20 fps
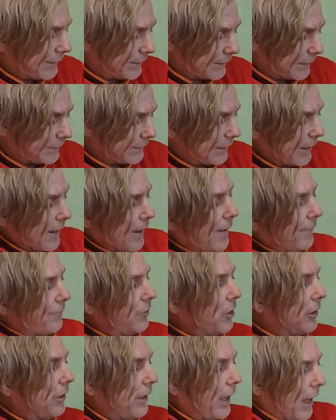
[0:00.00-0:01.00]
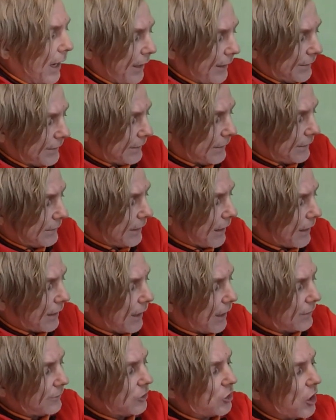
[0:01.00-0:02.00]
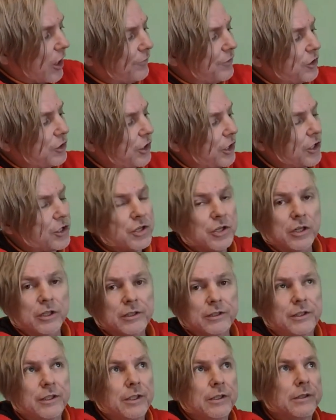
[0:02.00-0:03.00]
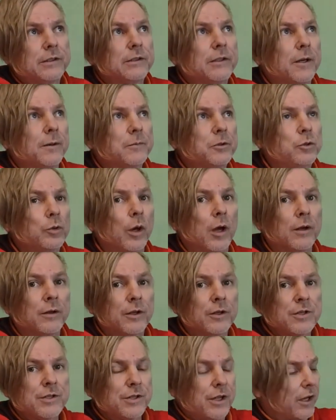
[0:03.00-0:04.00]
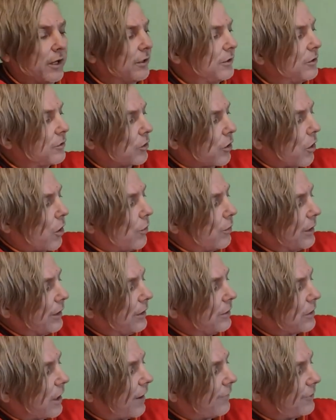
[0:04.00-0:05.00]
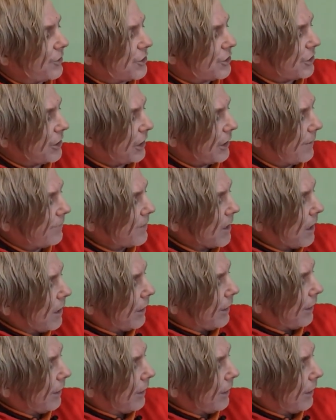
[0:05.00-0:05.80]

gases. The galaxies are not gravitational systems. You understand wrongly gravity.